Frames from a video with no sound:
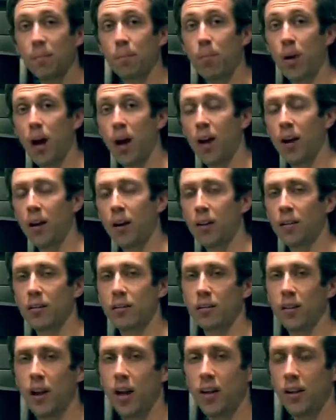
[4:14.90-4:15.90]
the
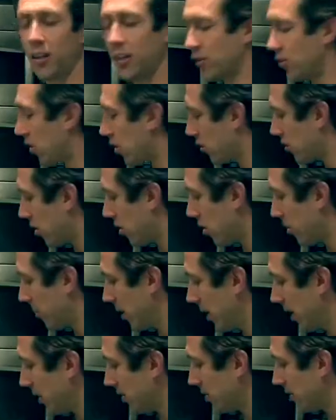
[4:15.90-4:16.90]
onions all
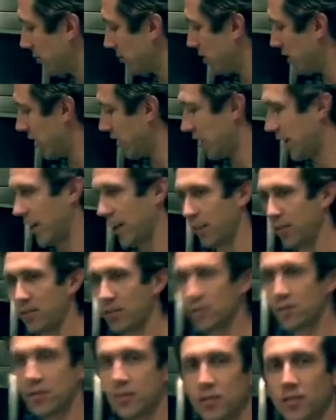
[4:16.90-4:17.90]
caramelized. Come check it
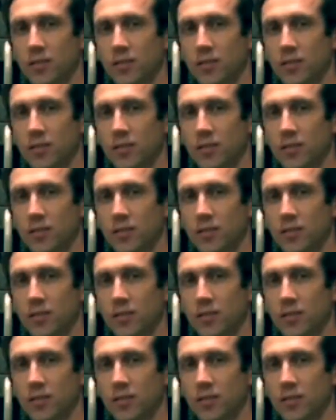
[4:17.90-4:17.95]
out.